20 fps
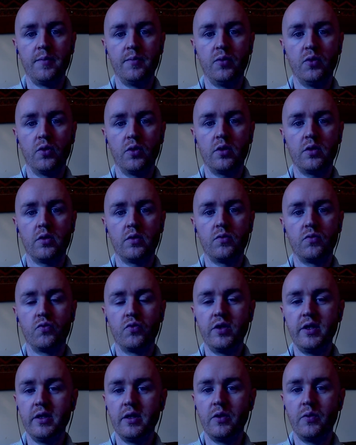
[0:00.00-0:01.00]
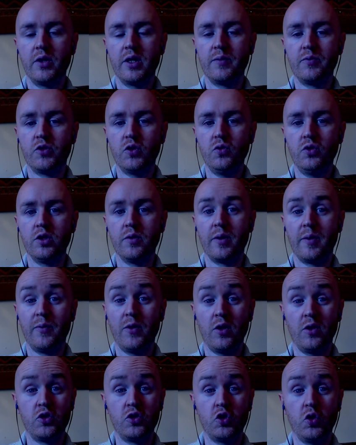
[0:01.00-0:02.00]
but really when I'm doing them, I'm
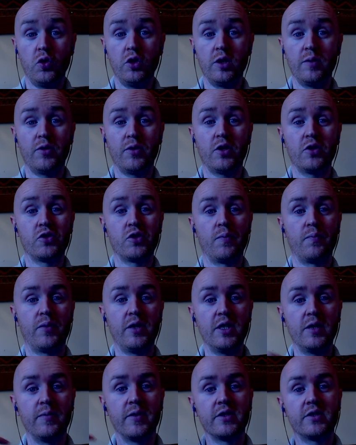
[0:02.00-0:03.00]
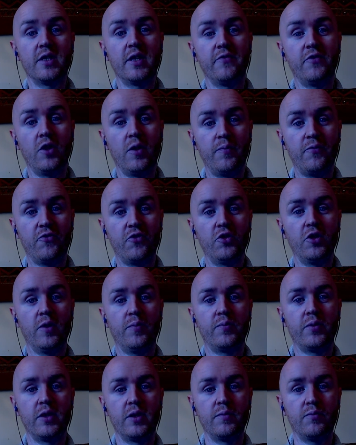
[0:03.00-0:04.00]
not enjoying them because I'm beating myself up for
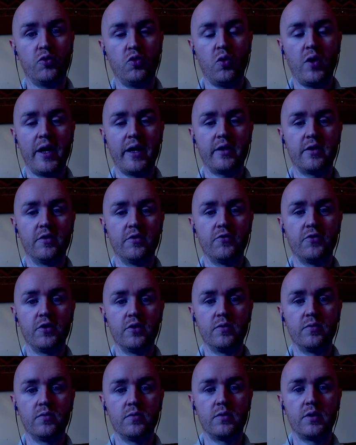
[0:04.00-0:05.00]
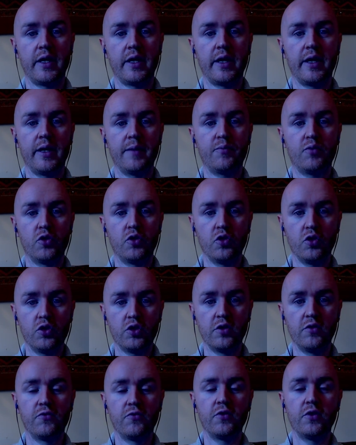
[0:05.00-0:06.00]
not being proactive and uh,
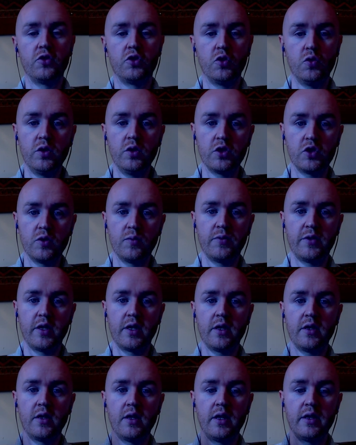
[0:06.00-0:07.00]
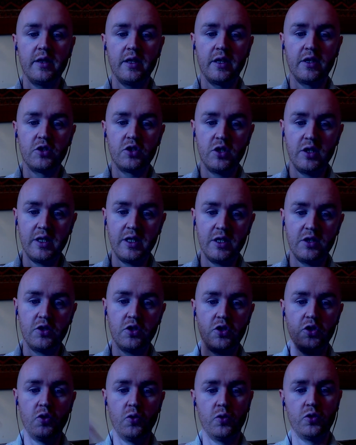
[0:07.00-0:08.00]
productive and doing something that I need to
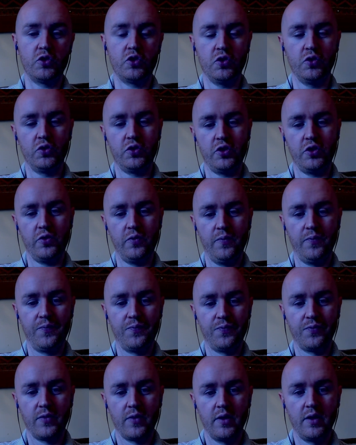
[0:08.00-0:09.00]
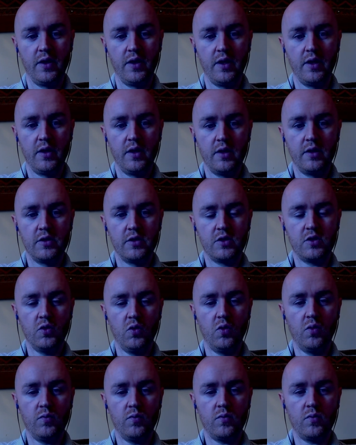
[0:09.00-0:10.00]
do and should do.
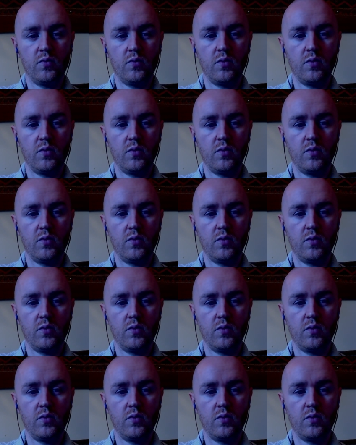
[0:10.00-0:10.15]
So